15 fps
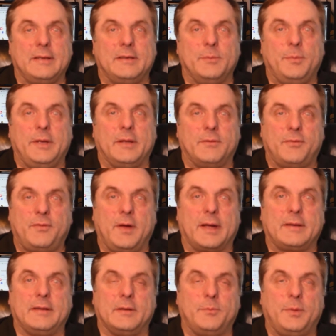to be
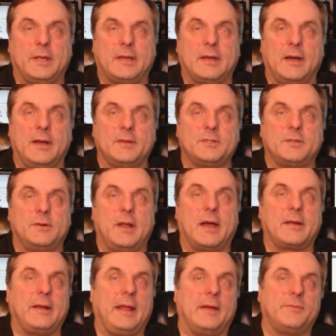infected because they're not
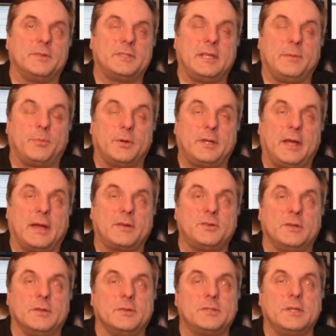going to have the same
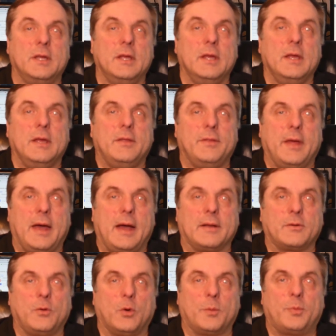protections that
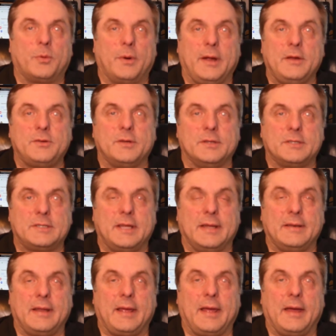corporations
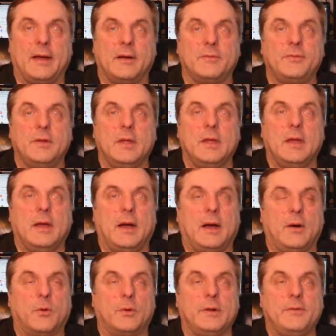tend to have,
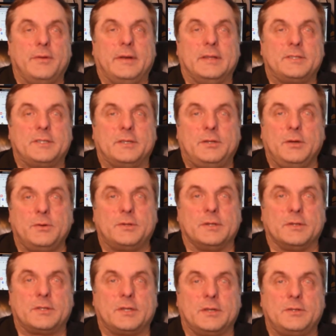or even
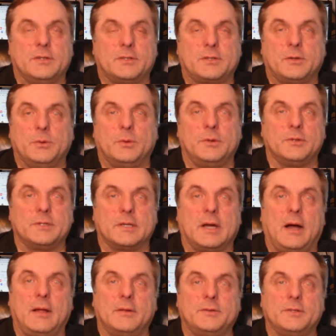institutions such as schools and
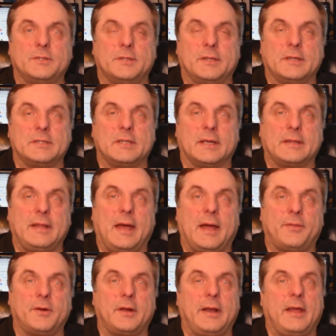colleges and things like
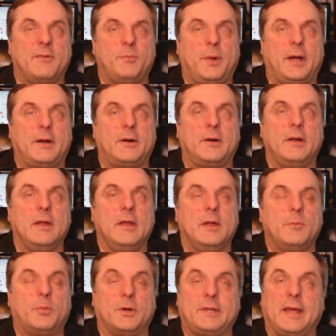that. They're going to have better
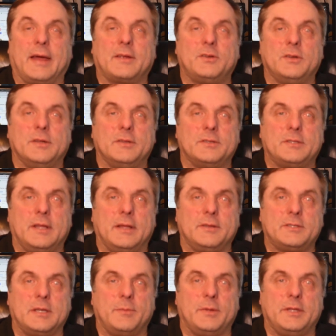protections than
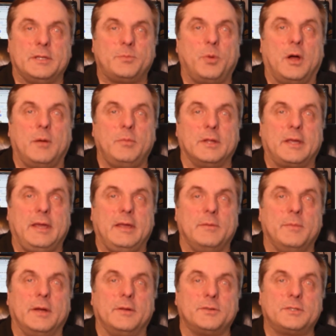some of these public
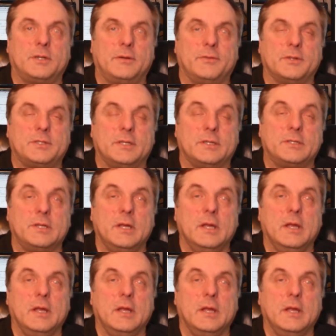email services.